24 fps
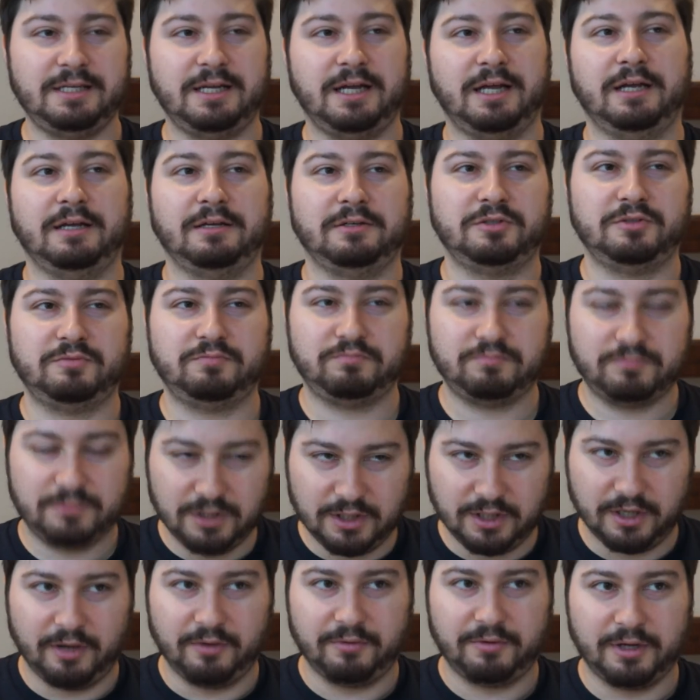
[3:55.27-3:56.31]

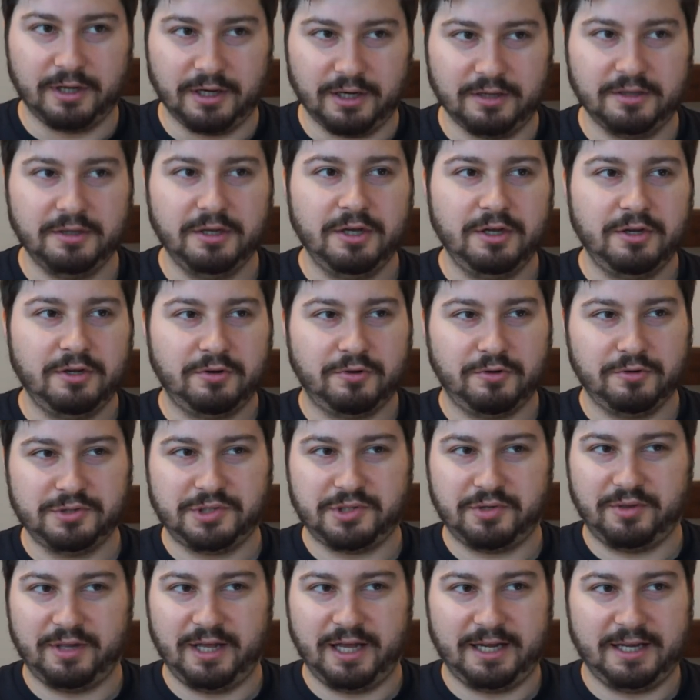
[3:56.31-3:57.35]
Gonna
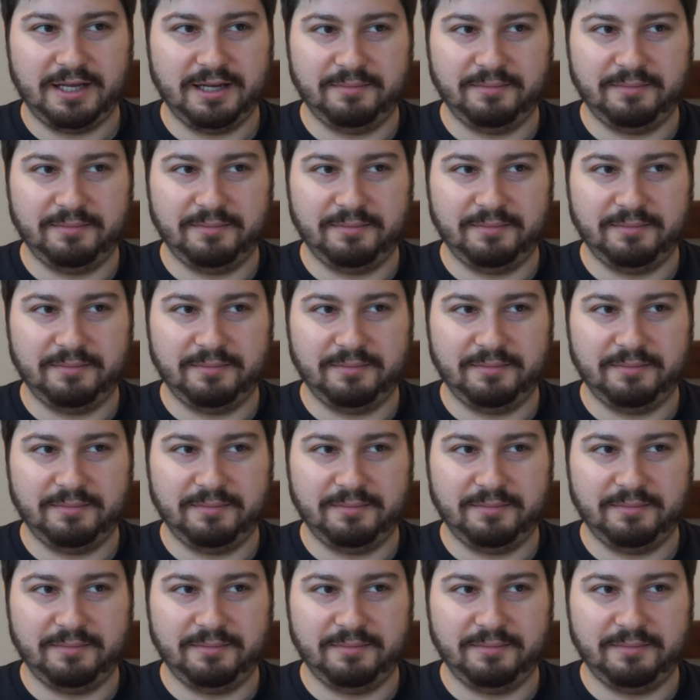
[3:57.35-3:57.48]
cruise through that,